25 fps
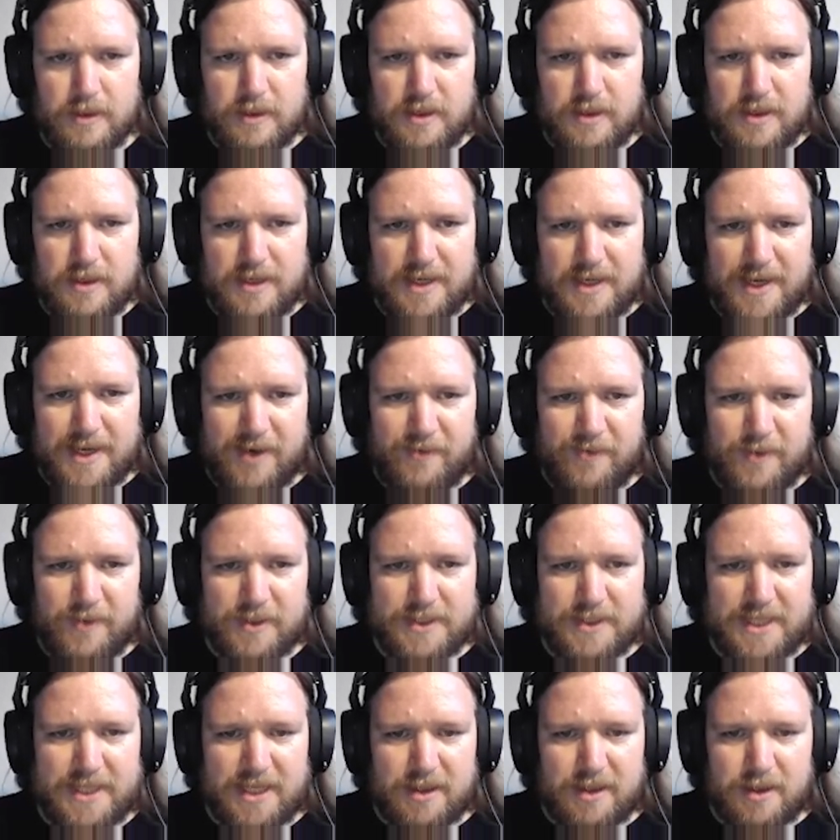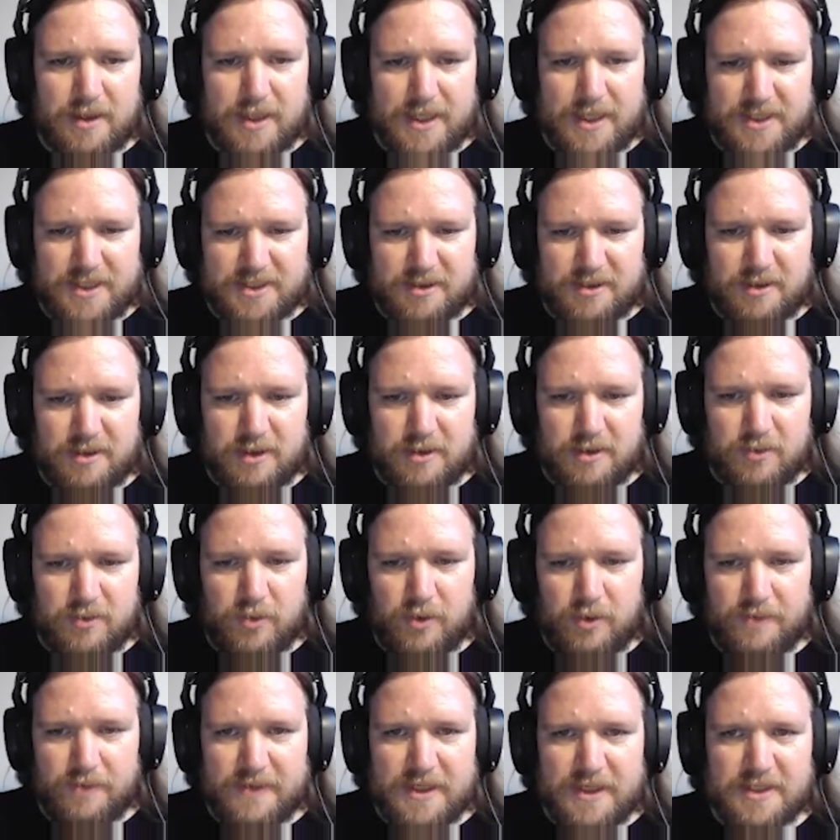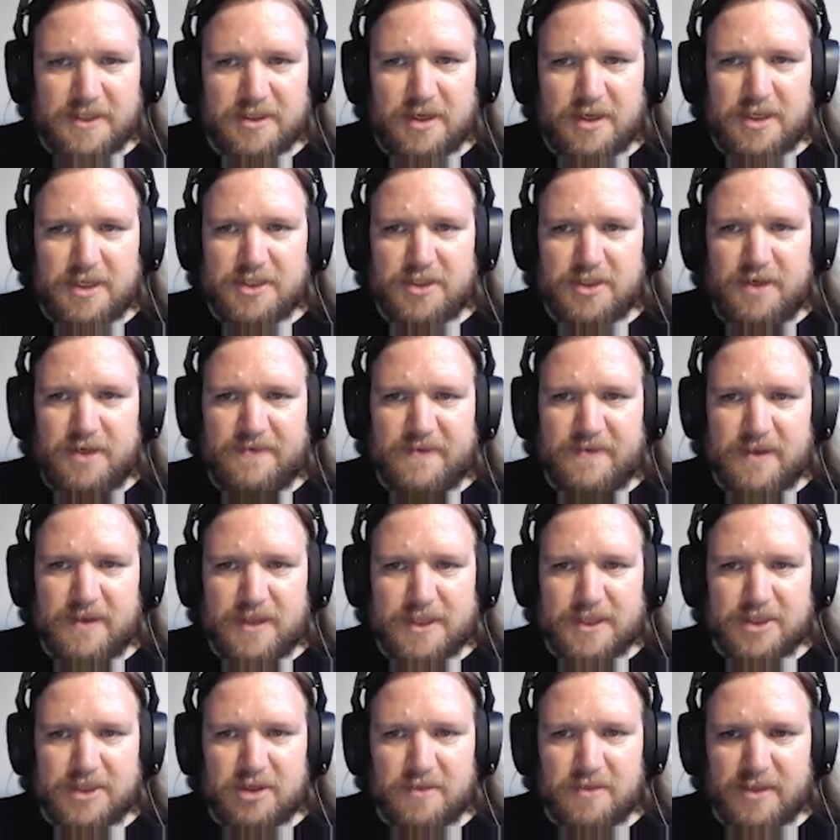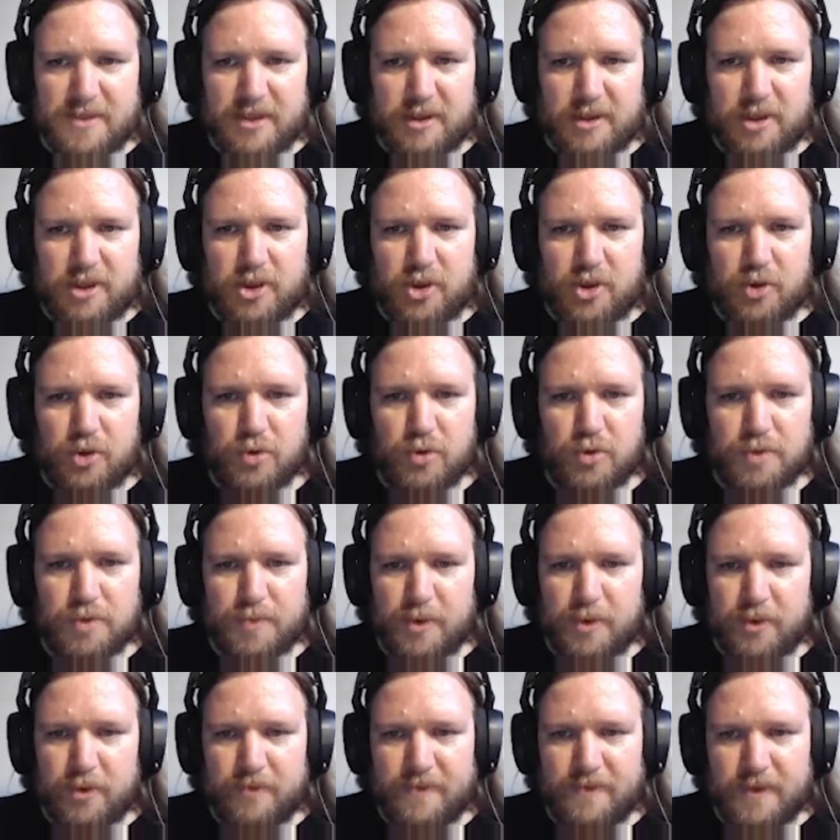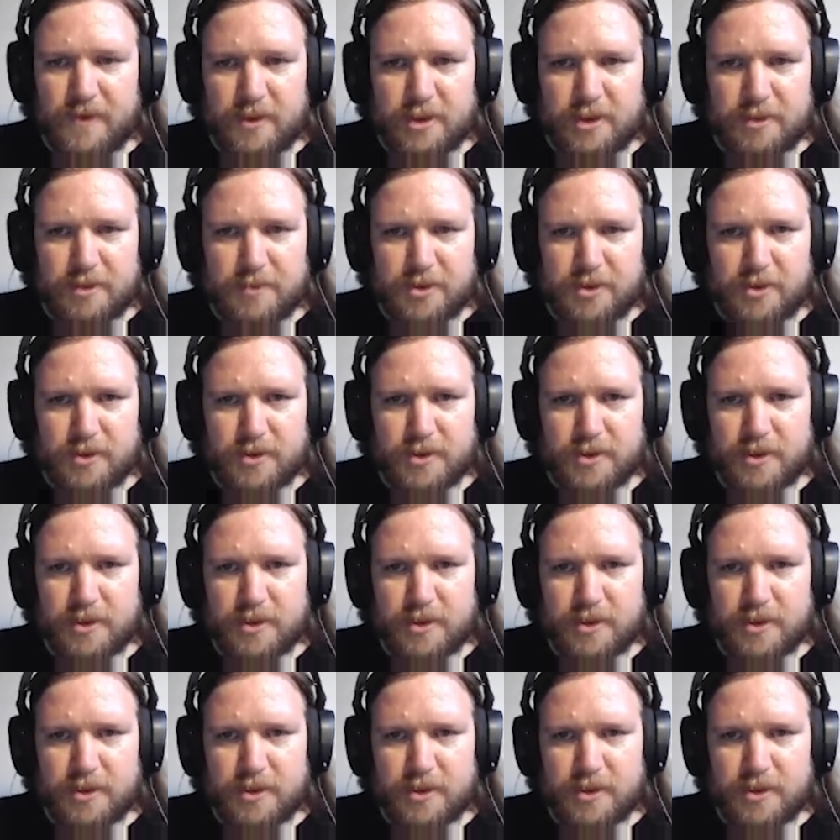Now if we can take this and cut all of these guys off, then that's going to be a huge blow for the Egyptians.